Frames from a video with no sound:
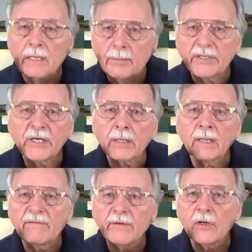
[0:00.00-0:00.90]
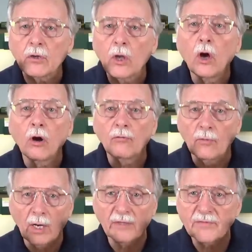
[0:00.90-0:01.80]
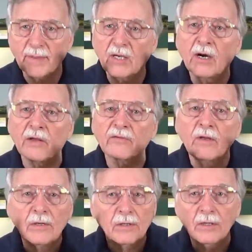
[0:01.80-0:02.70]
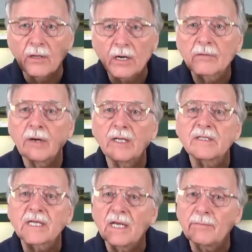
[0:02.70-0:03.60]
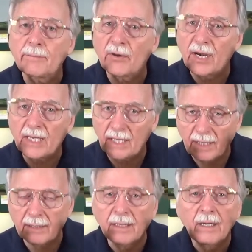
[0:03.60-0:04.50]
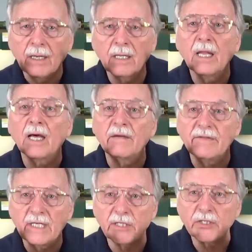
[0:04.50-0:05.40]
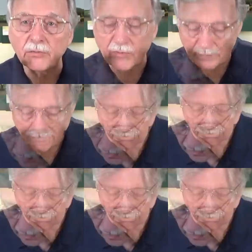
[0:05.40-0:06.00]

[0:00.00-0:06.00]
particularly for your long runs, because long runs can bring in a lot of issues.